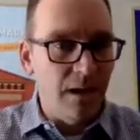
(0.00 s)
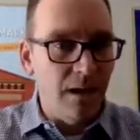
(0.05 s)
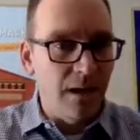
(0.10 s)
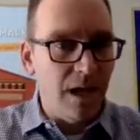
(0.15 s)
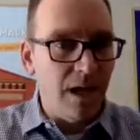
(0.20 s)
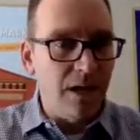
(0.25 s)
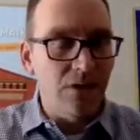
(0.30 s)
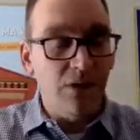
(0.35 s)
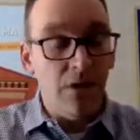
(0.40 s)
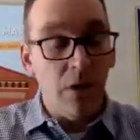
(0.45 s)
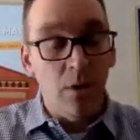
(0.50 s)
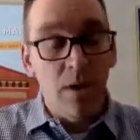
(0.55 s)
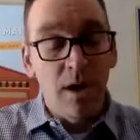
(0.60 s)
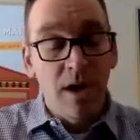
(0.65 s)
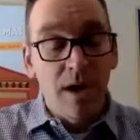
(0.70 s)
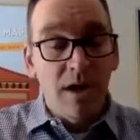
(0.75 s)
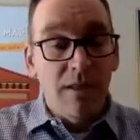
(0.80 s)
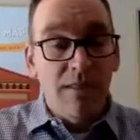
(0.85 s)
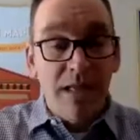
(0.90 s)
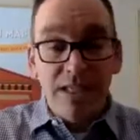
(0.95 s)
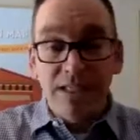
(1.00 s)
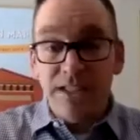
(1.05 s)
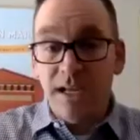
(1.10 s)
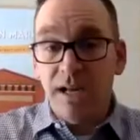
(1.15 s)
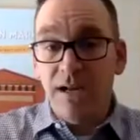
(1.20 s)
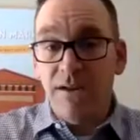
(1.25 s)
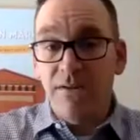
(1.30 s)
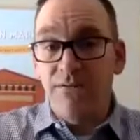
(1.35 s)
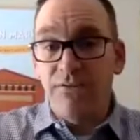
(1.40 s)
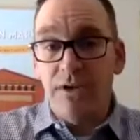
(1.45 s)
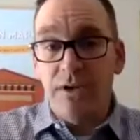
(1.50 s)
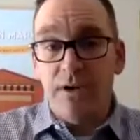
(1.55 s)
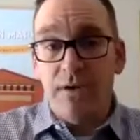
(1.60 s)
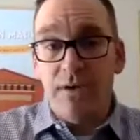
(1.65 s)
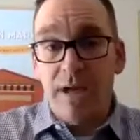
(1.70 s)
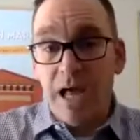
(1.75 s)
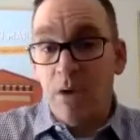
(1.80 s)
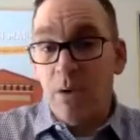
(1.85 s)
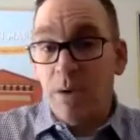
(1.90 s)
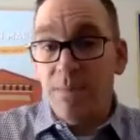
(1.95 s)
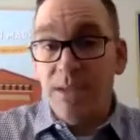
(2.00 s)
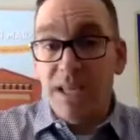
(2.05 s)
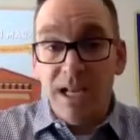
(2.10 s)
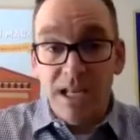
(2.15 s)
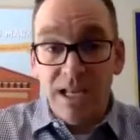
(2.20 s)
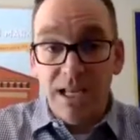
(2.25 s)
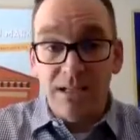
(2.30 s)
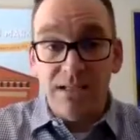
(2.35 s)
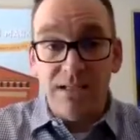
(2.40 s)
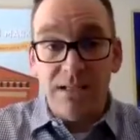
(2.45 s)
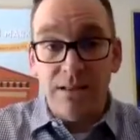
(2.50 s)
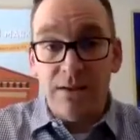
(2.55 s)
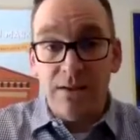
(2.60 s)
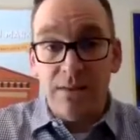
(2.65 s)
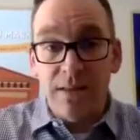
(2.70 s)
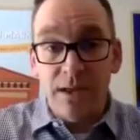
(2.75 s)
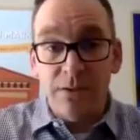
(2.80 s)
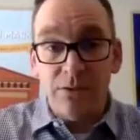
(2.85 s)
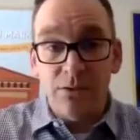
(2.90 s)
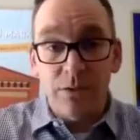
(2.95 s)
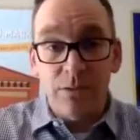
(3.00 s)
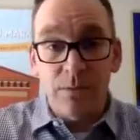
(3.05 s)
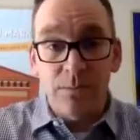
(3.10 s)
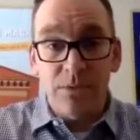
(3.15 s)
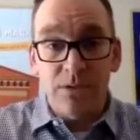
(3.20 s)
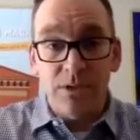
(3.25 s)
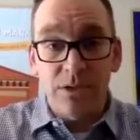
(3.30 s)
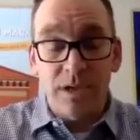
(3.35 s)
And so that's kind of how I'm getting into the classrooms.